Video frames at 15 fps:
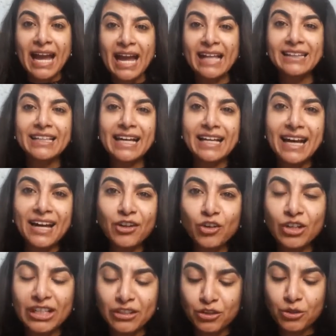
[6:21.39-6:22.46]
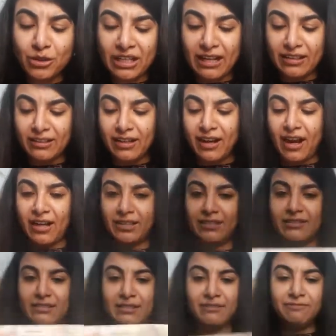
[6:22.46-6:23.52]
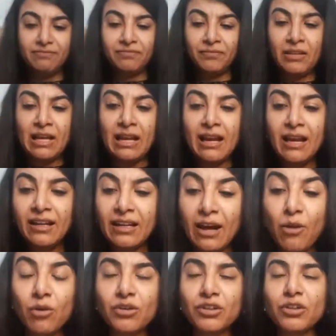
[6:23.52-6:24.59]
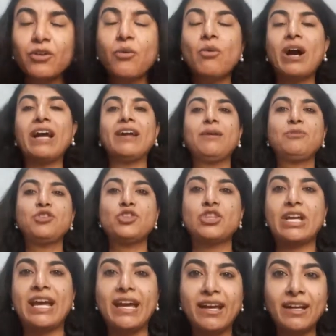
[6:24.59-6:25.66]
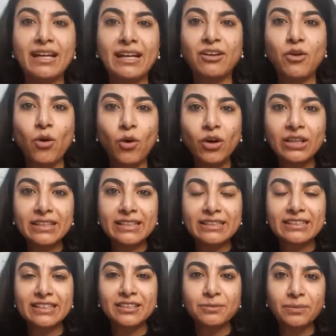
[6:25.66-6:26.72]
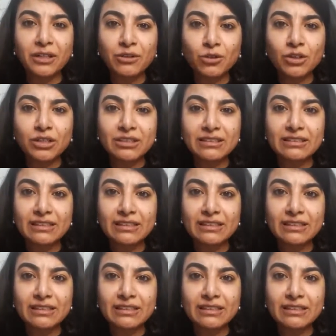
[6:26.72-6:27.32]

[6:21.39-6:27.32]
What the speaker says: And then I reached to another article. Now, why I'm sharing all this is because